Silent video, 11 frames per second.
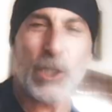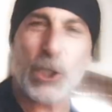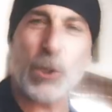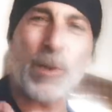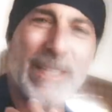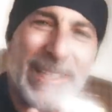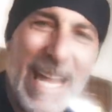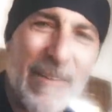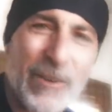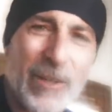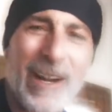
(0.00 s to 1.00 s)
You will
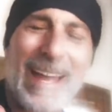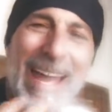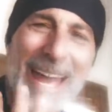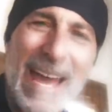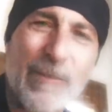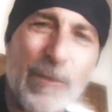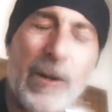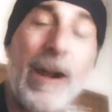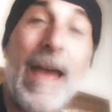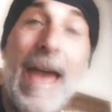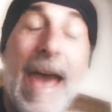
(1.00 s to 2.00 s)
never,
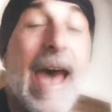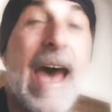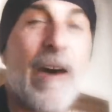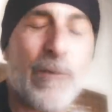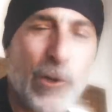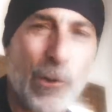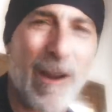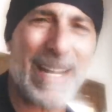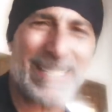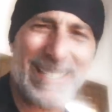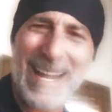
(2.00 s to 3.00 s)
ever have
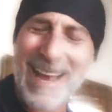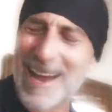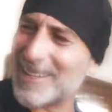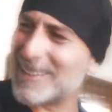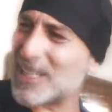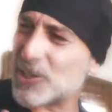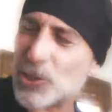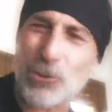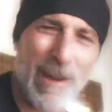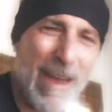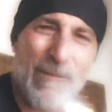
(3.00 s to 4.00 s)
Christ unless
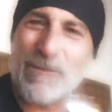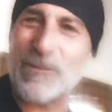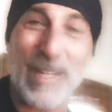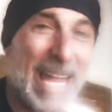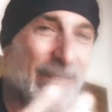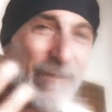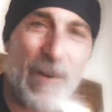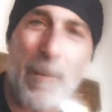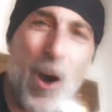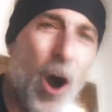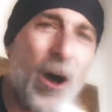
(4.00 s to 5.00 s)
you have fled
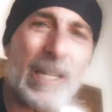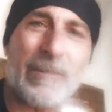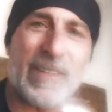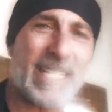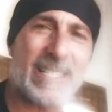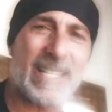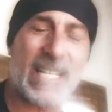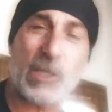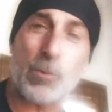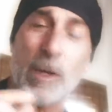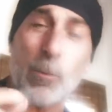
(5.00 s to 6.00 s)
from all of these
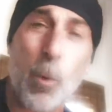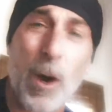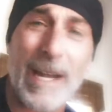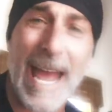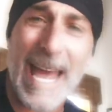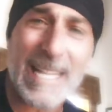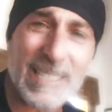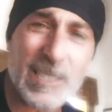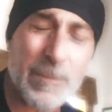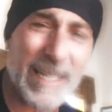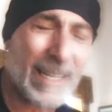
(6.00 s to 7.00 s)
things. When one
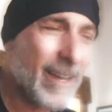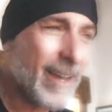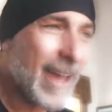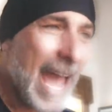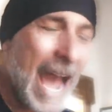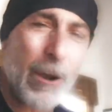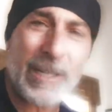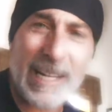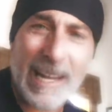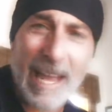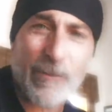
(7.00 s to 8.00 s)
asks me, how
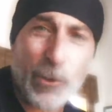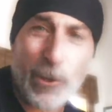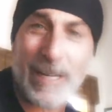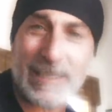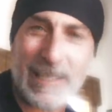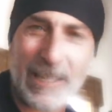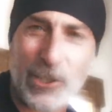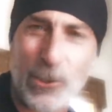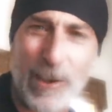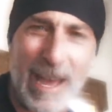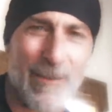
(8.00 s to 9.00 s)
can I have Christ like
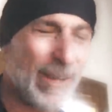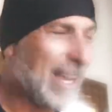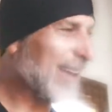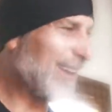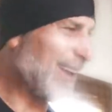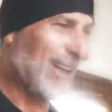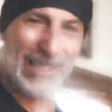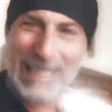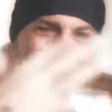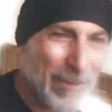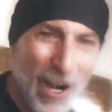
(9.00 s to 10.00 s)
you have?
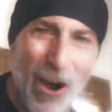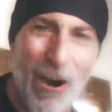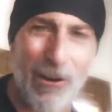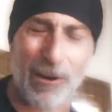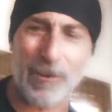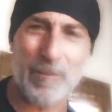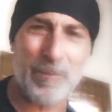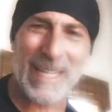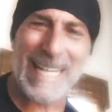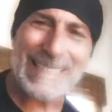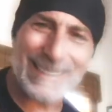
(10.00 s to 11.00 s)
Leave it all.
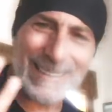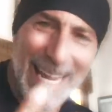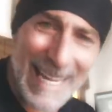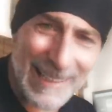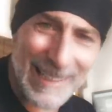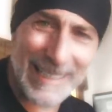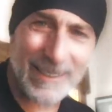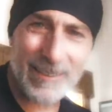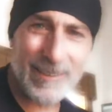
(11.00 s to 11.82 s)
Daily.